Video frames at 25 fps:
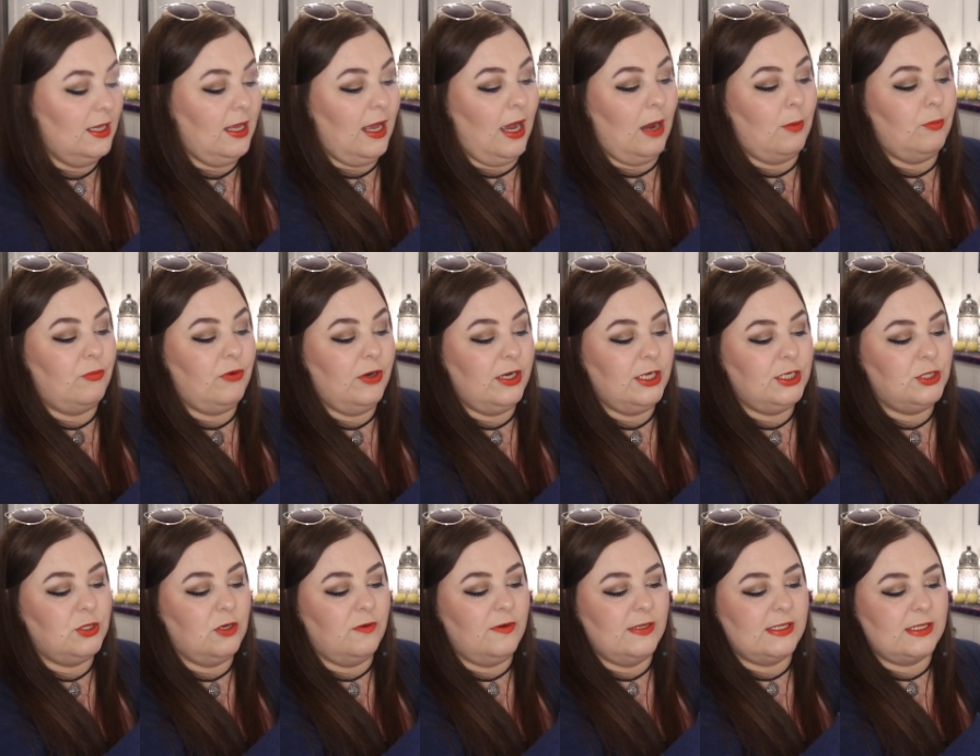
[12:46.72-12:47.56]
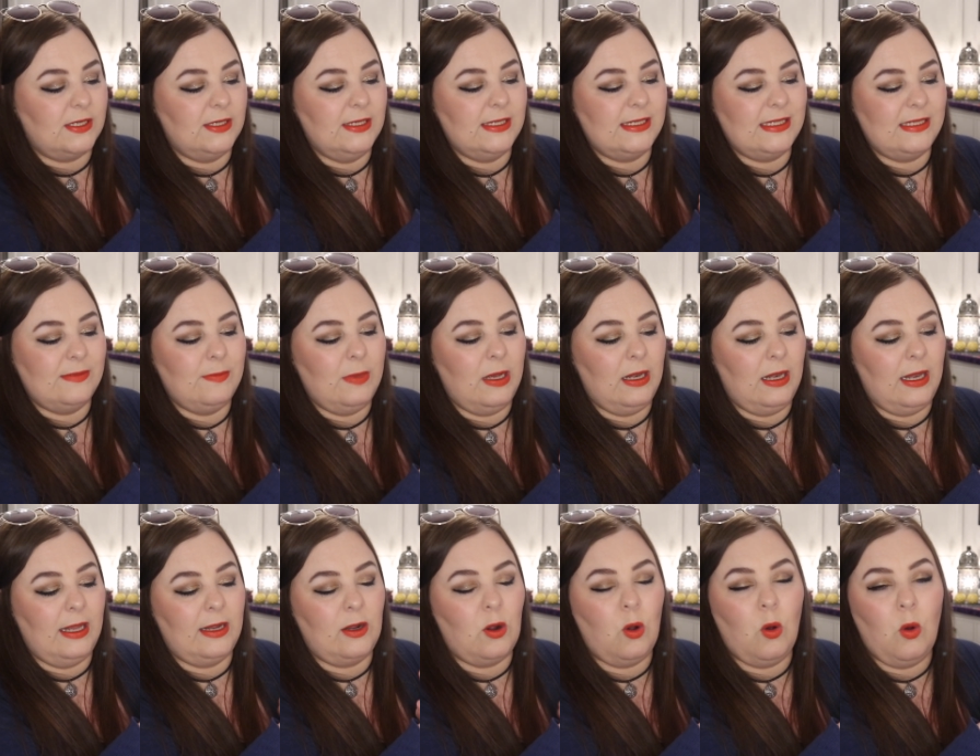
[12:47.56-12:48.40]
I'm pretty sure it's going to smell
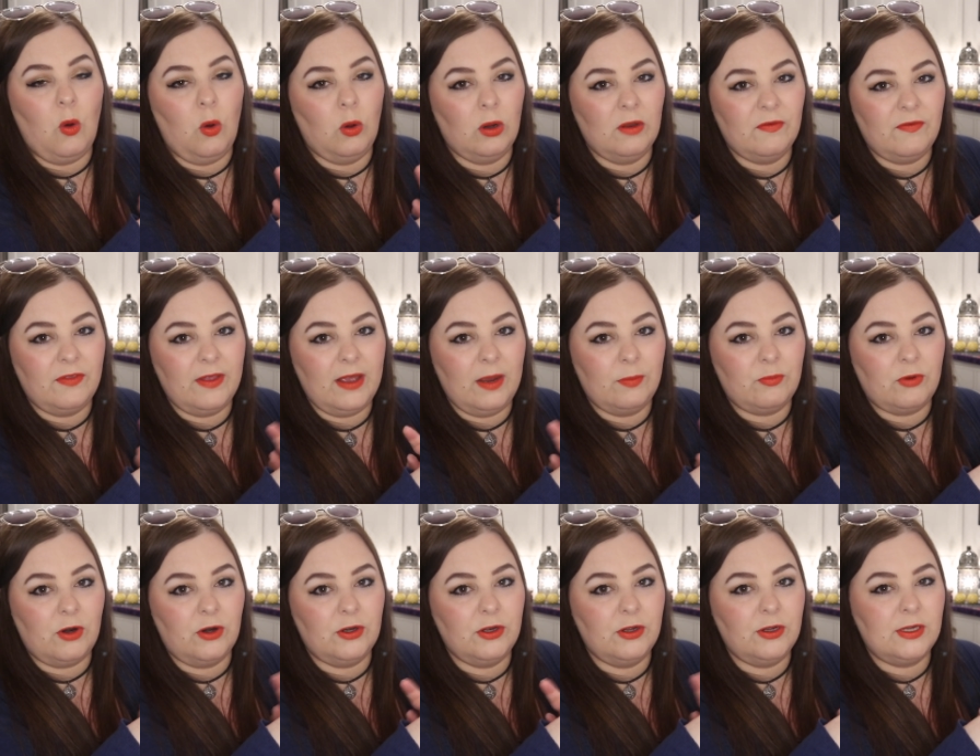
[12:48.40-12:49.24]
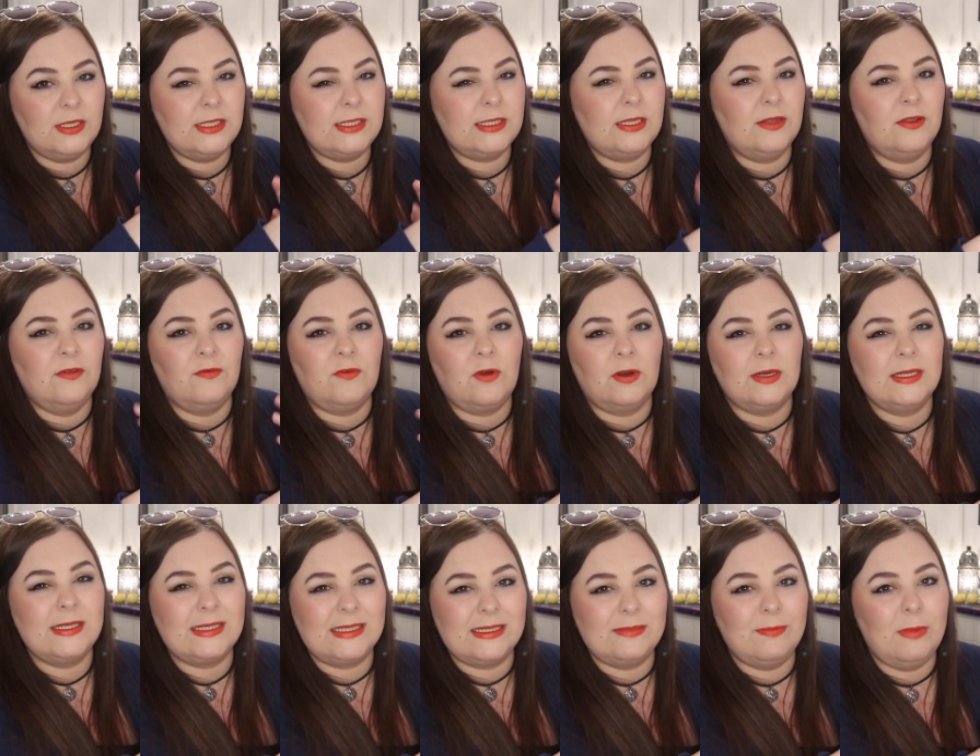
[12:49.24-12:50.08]
like all of their products. They've got to
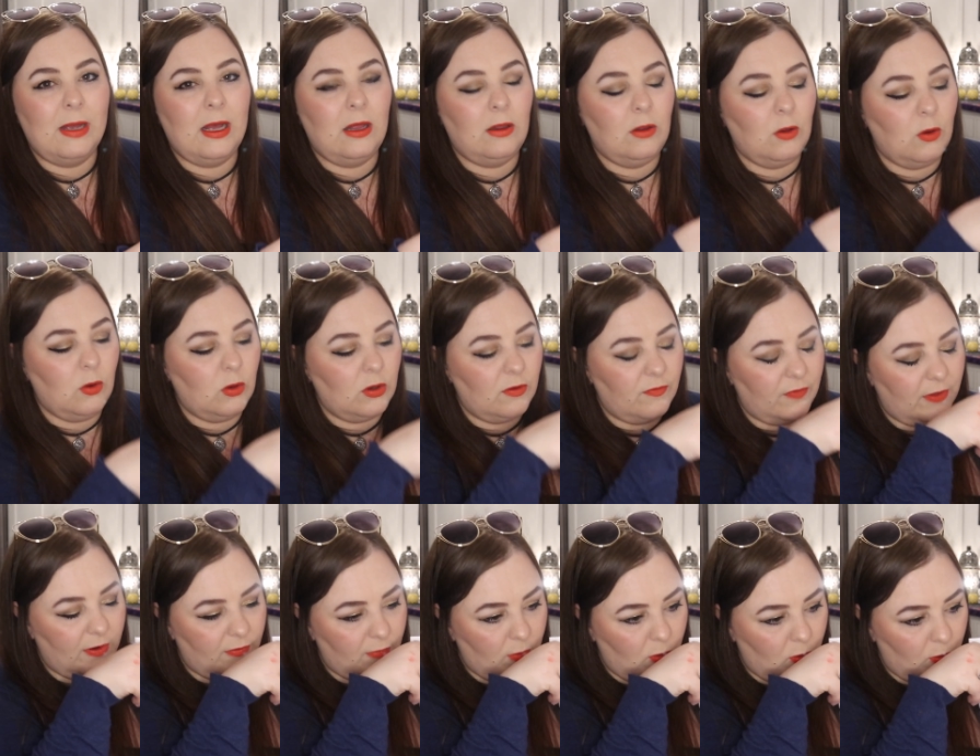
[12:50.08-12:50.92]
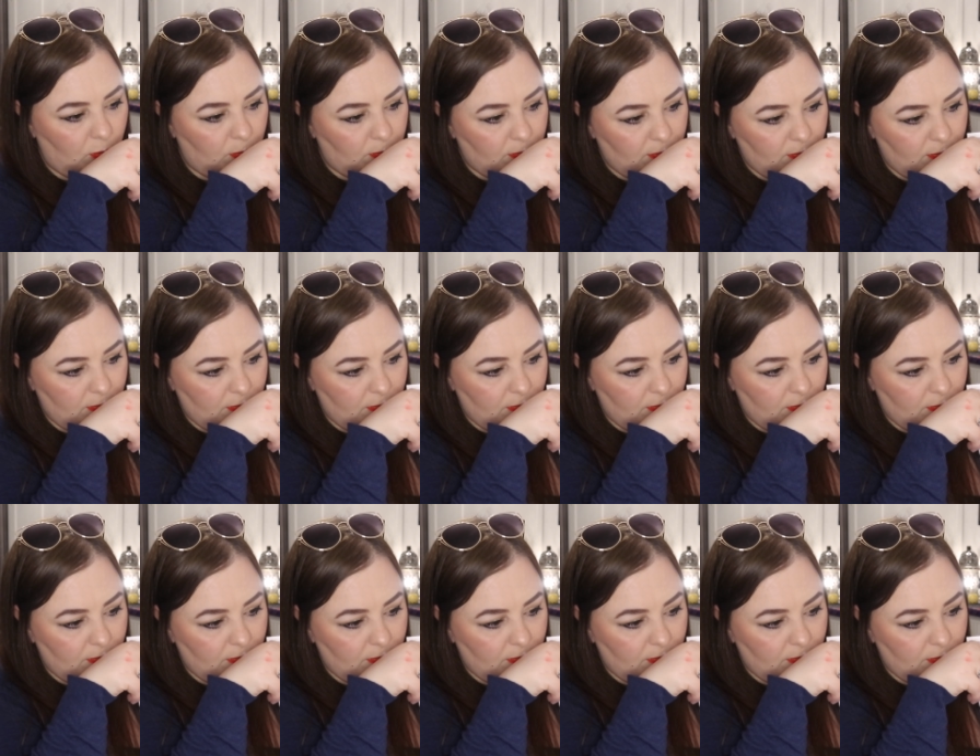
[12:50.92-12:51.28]
smell all of their own.